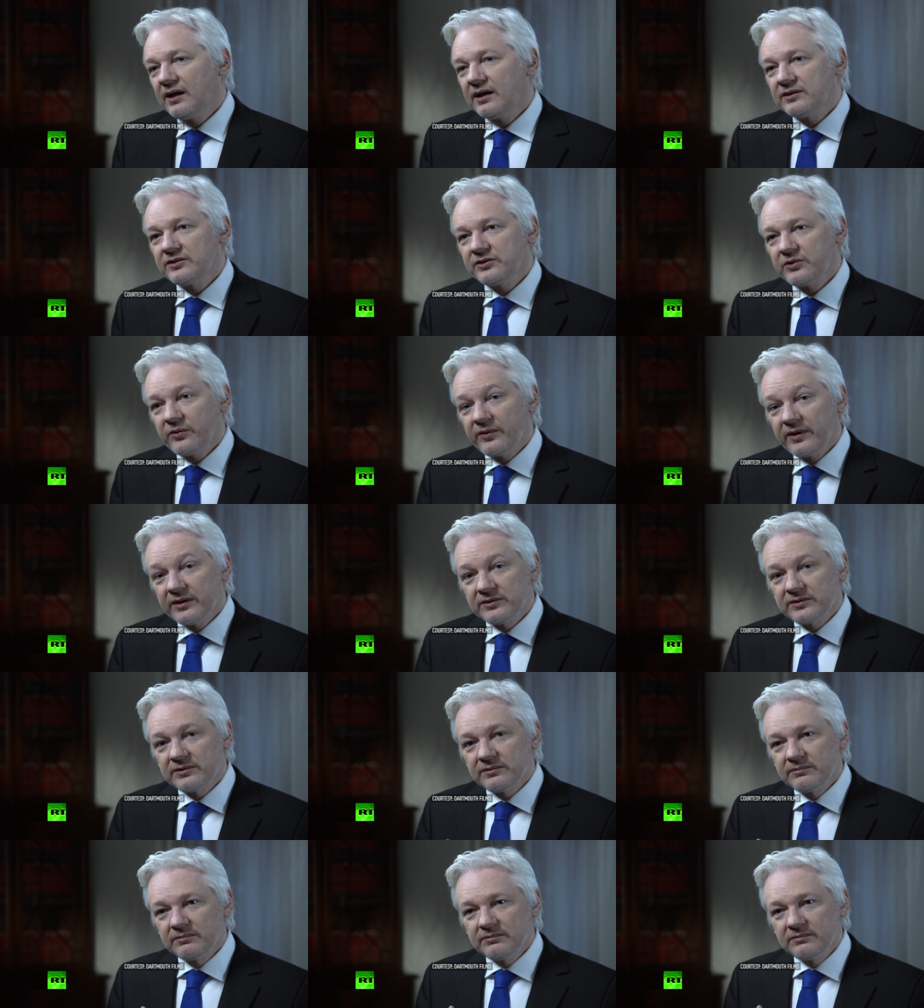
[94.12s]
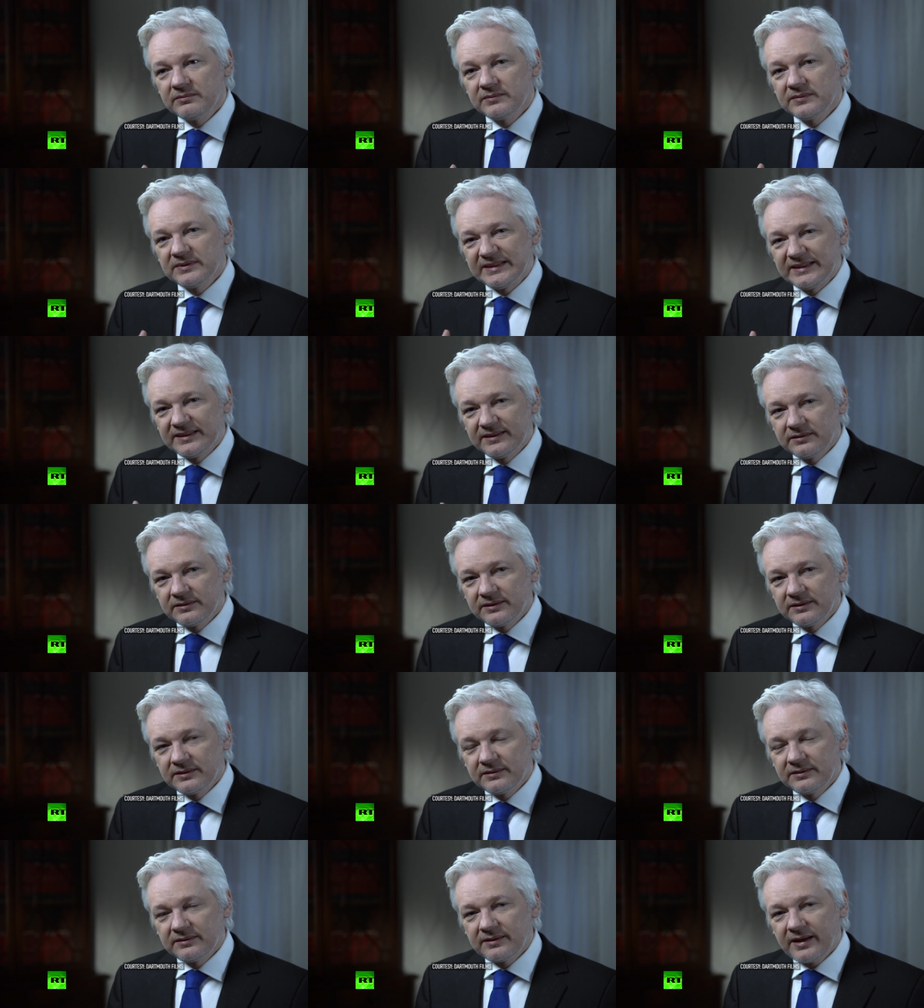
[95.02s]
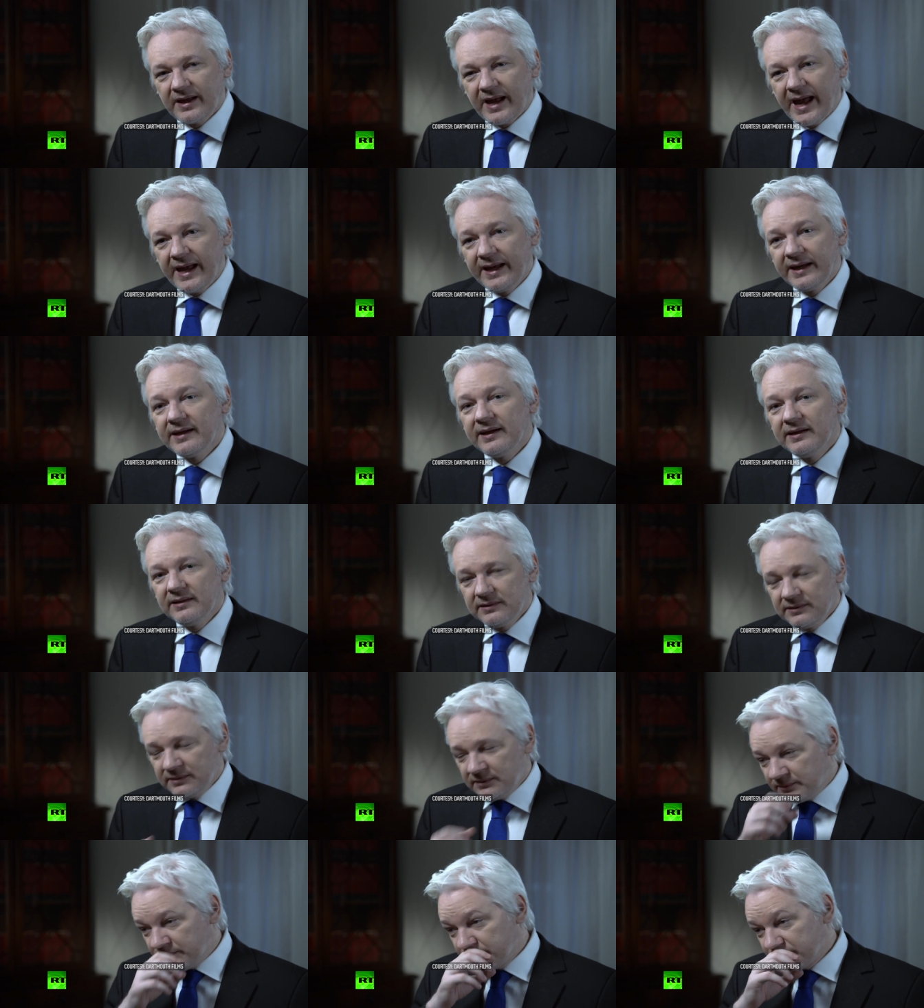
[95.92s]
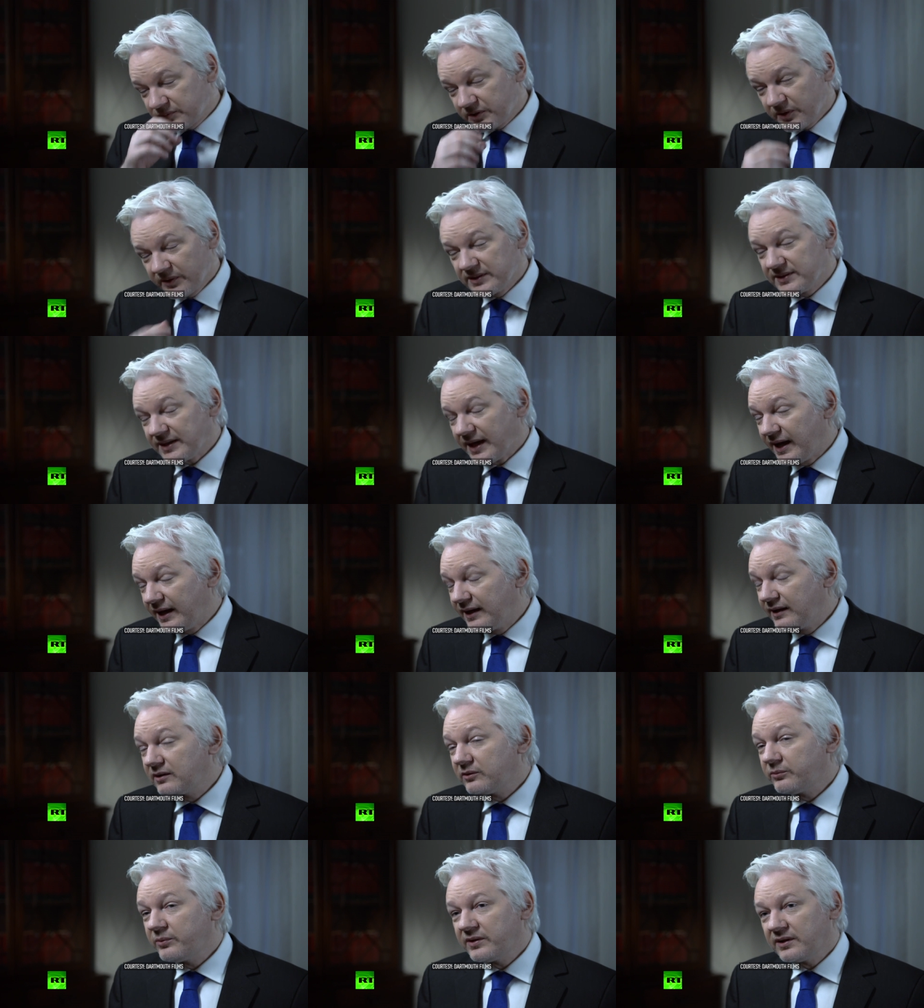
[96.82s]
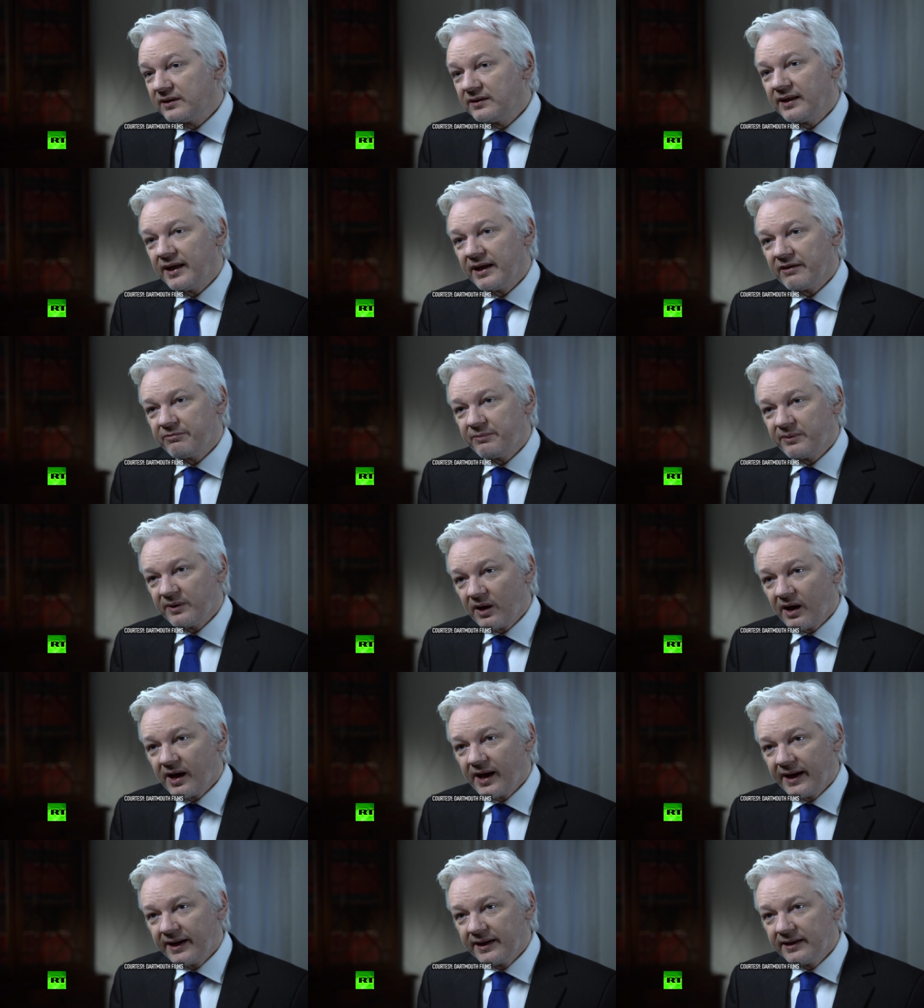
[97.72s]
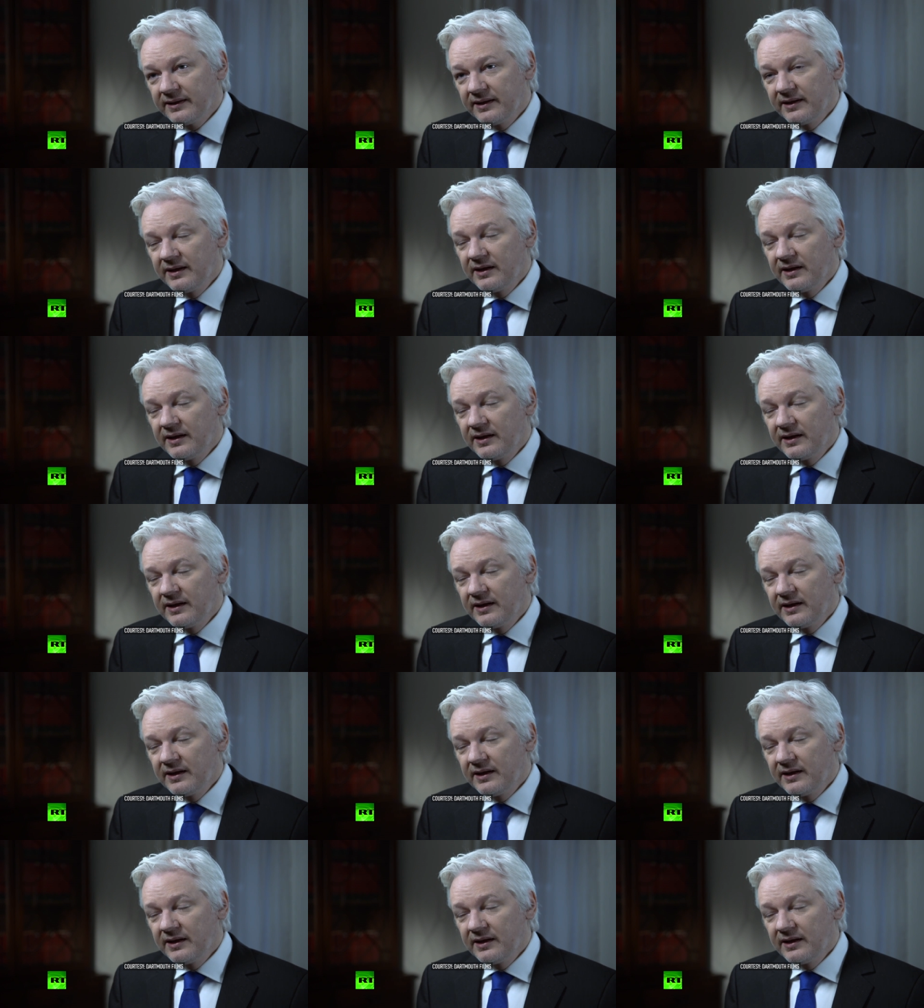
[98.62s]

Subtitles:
So there's anger within the FBI